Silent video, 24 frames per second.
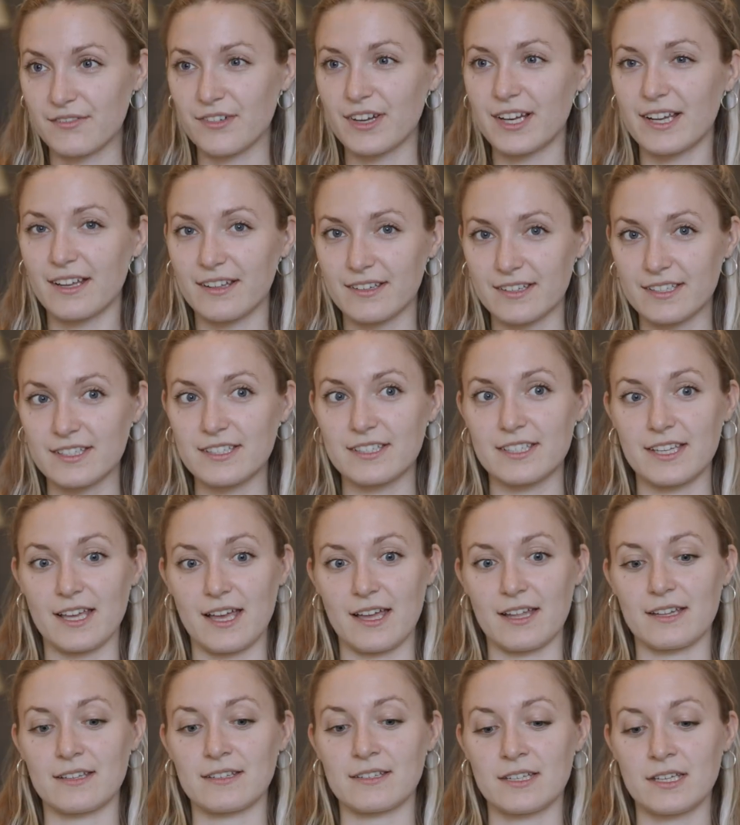and really
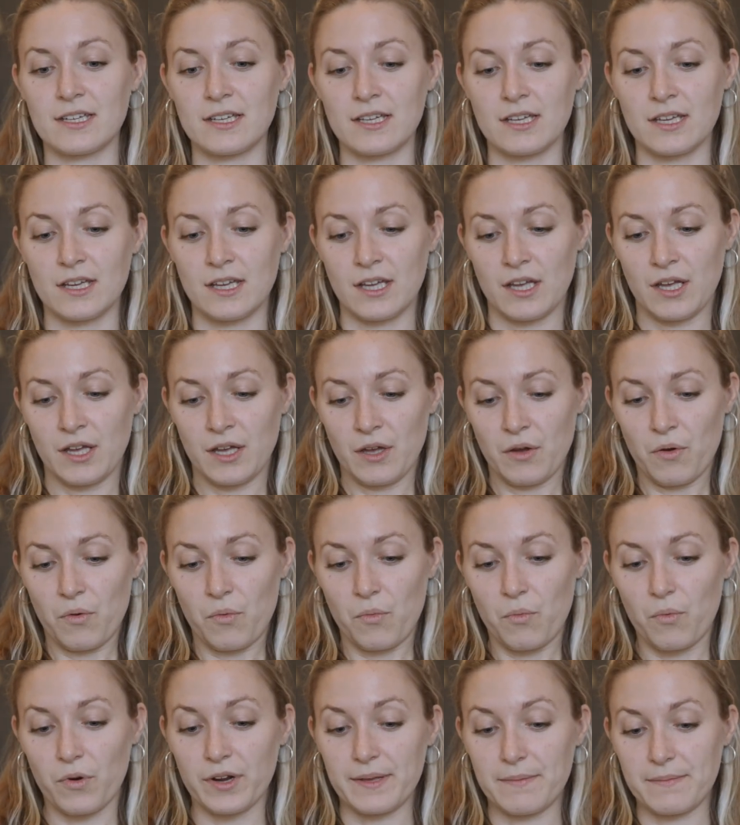understand
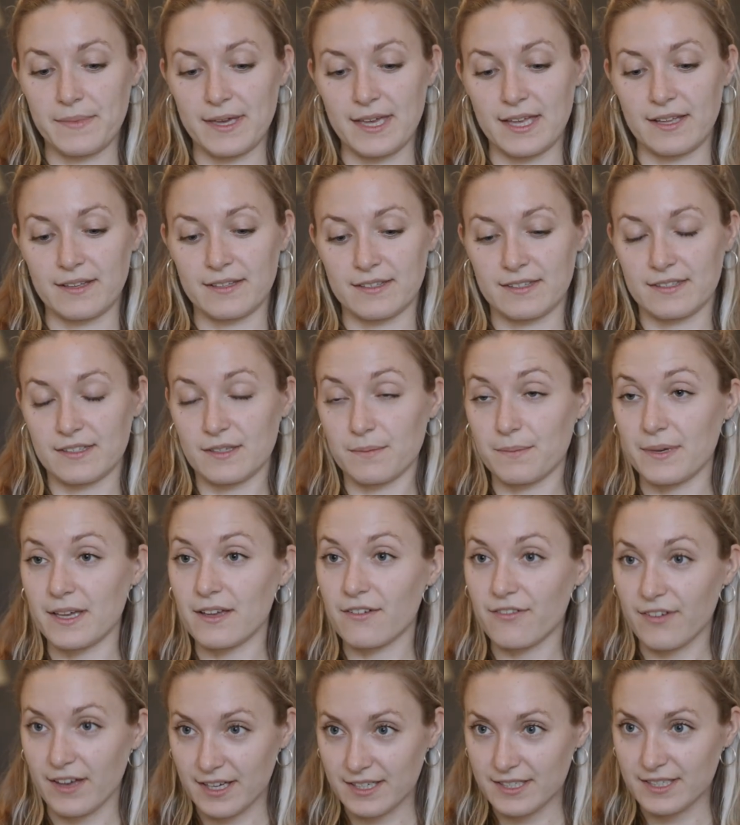what it means to be
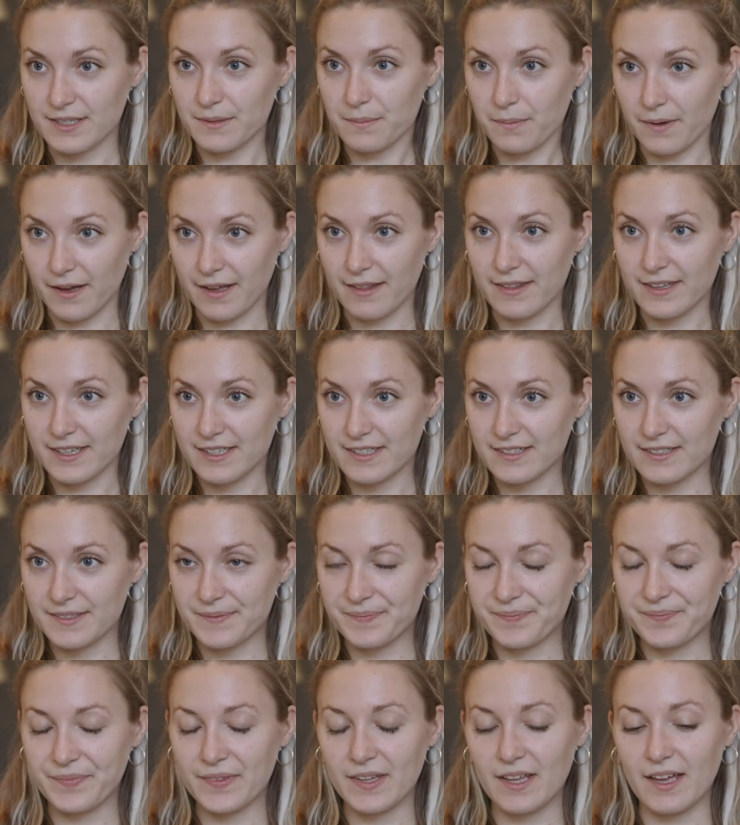affected by this.
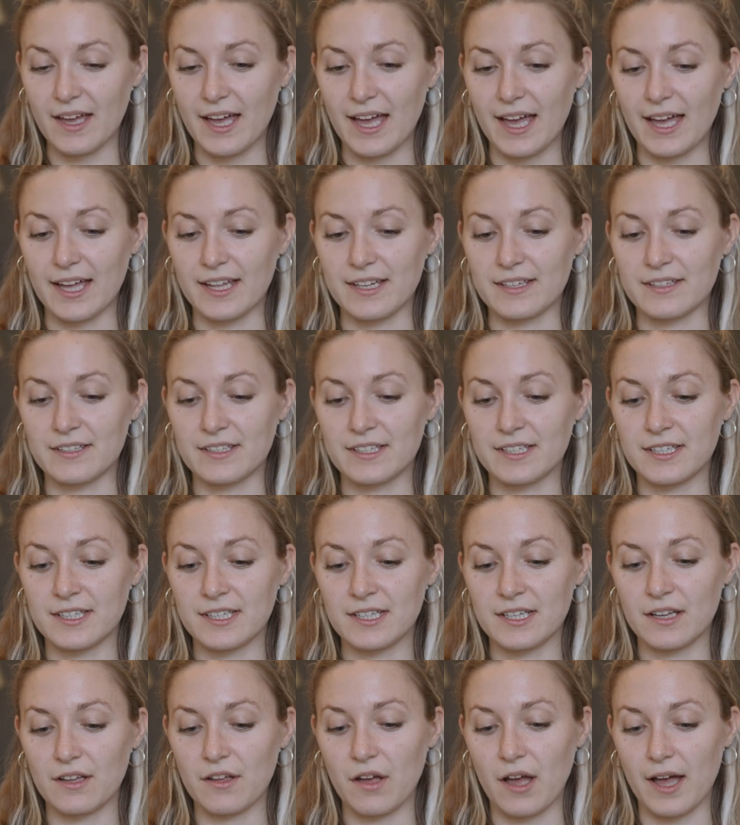And
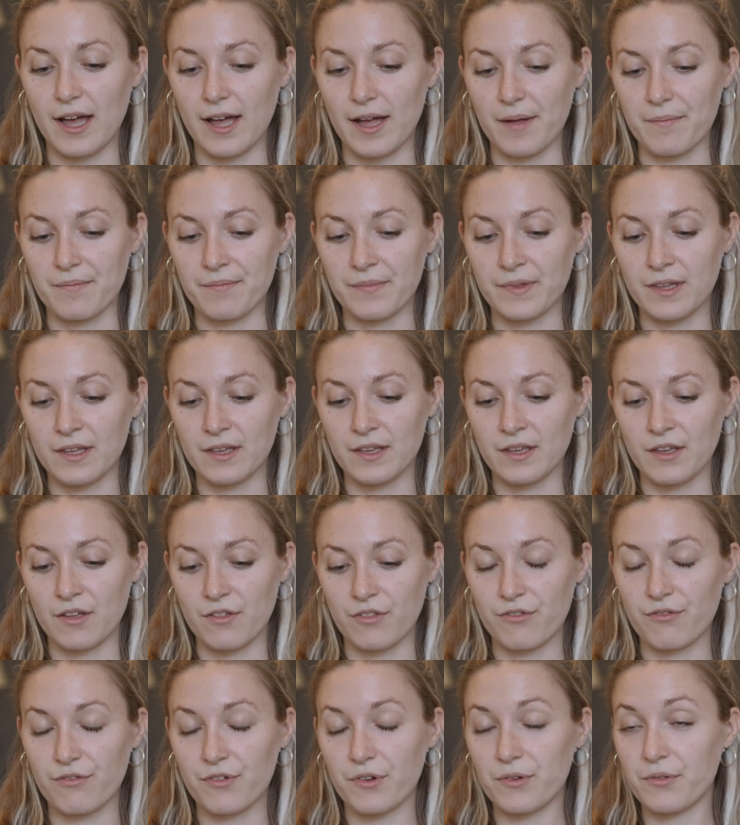
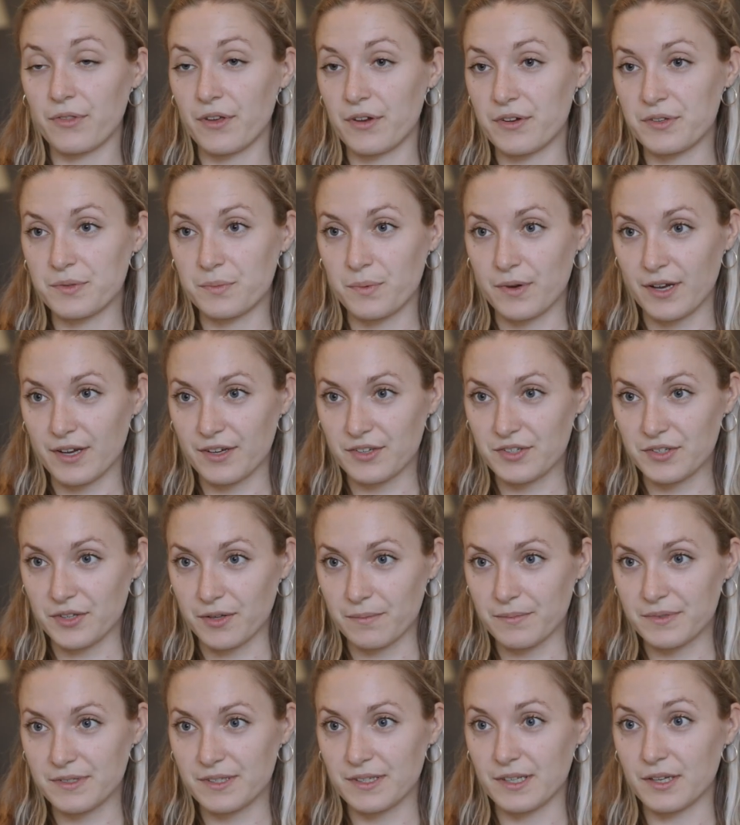through those
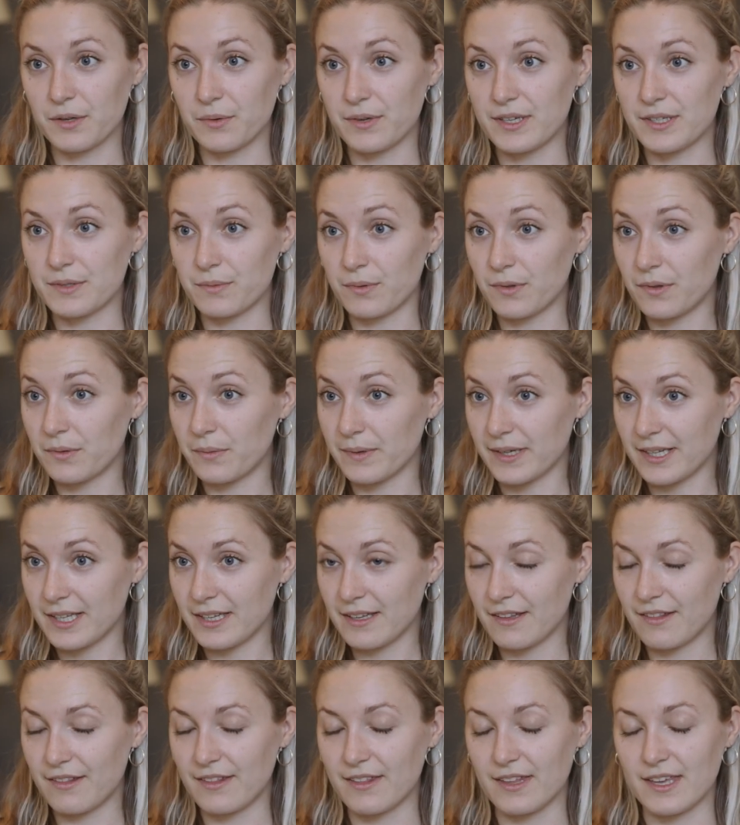workshops, Louise Woolwyn,
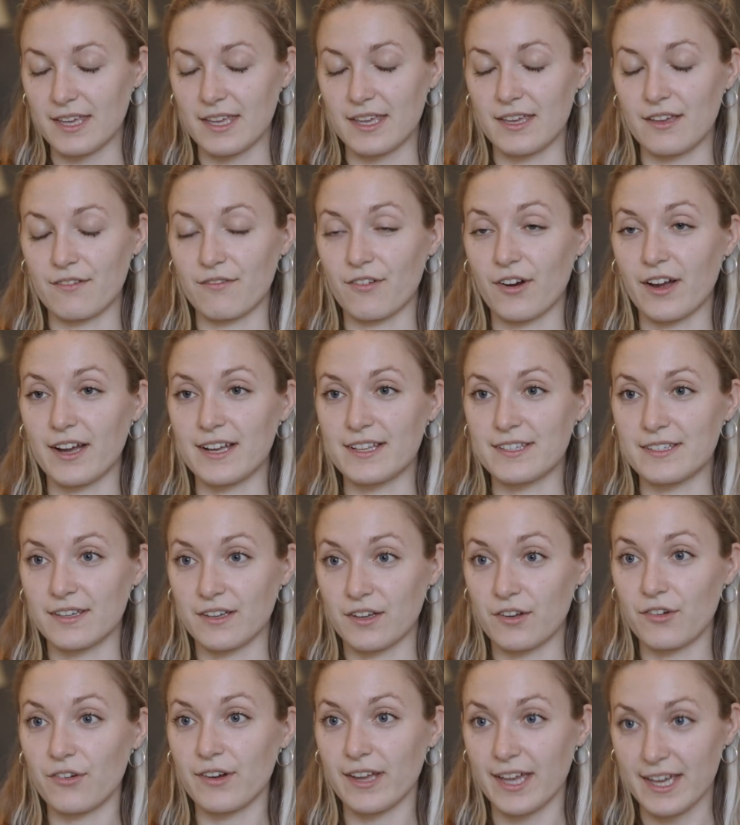the writer,
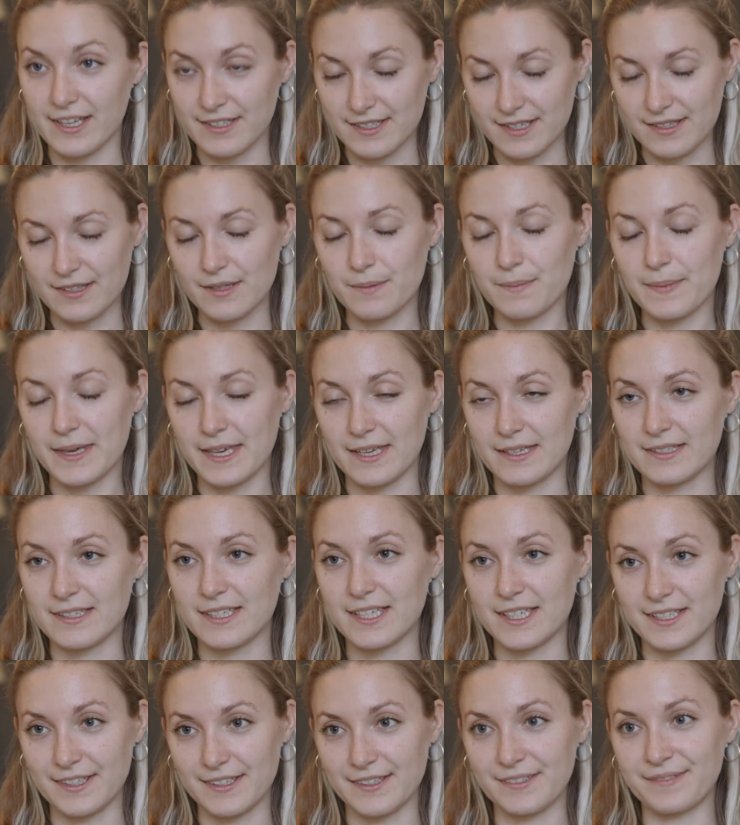created the piece
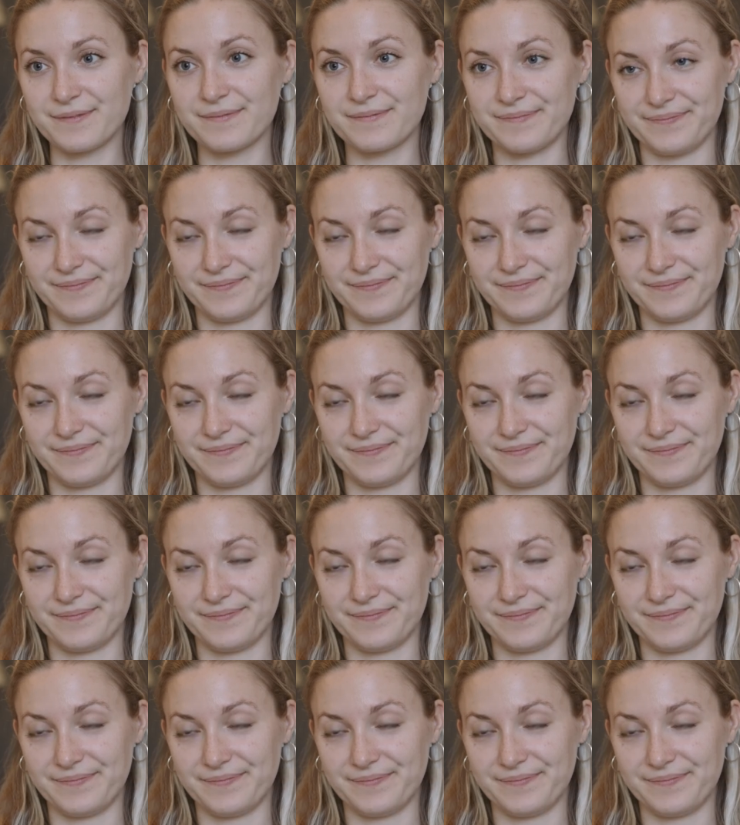Hidden.